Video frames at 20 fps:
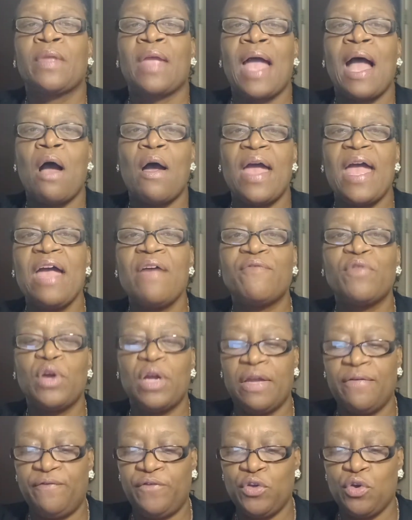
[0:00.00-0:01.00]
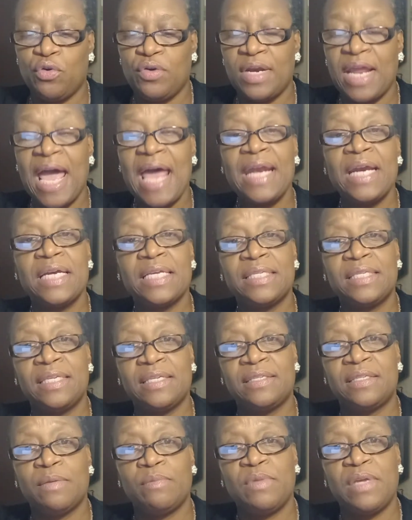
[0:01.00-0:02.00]
However, if you're not in the
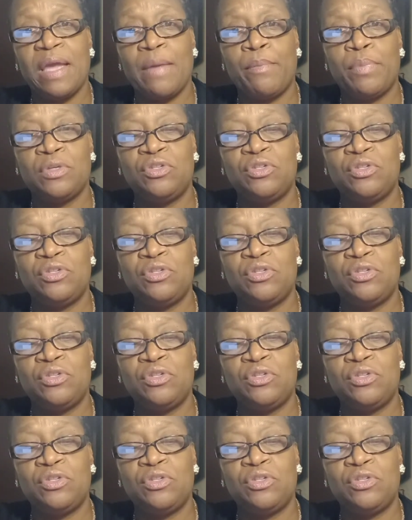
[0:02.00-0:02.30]
system yet,